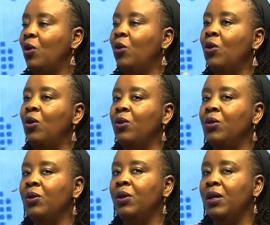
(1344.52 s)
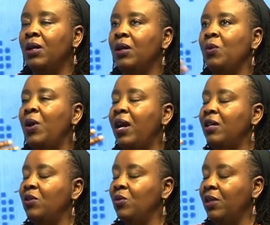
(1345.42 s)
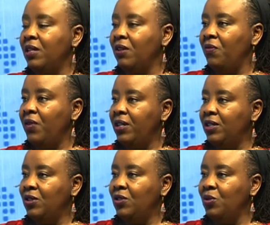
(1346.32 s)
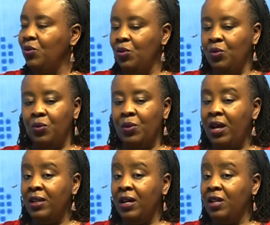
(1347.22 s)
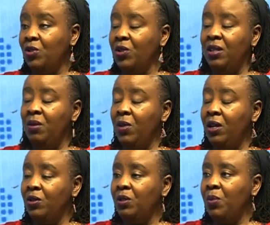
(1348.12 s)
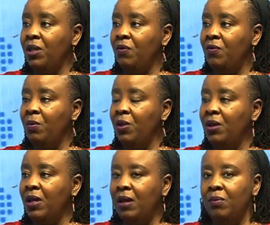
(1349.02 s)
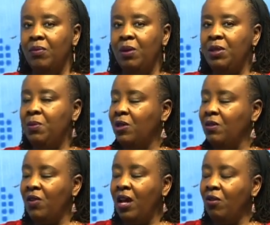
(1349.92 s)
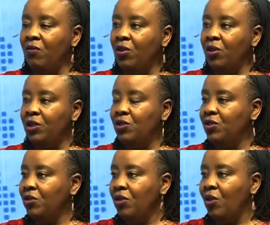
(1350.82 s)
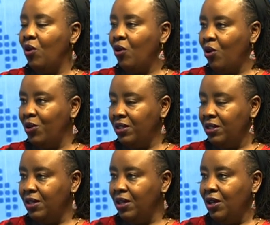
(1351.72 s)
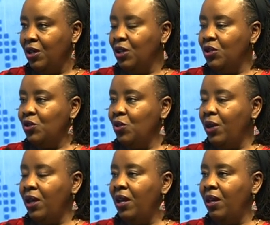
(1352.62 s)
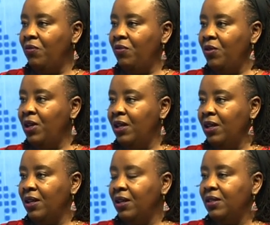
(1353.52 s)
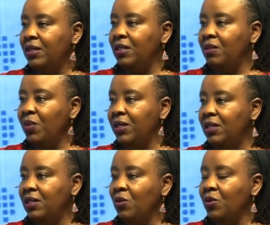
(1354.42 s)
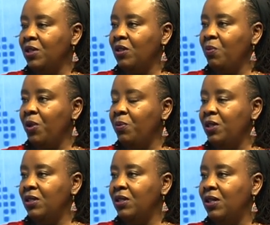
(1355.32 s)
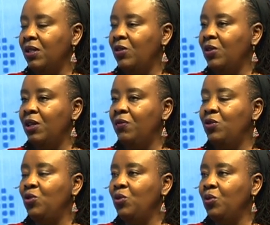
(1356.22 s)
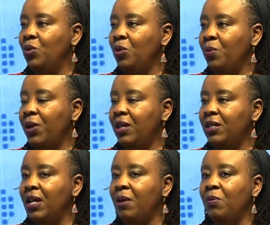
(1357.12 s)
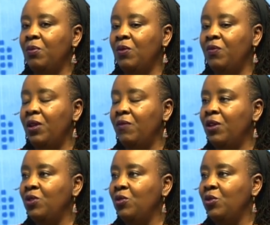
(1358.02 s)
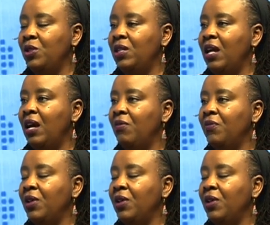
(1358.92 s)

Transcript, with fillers: or we either don't get a vet to either castrate the male or spay the female. Maybe it's because of lack of knowledge or cost. So every six months, there's a whole set of puppies. You give two, by the time you've given two, you still have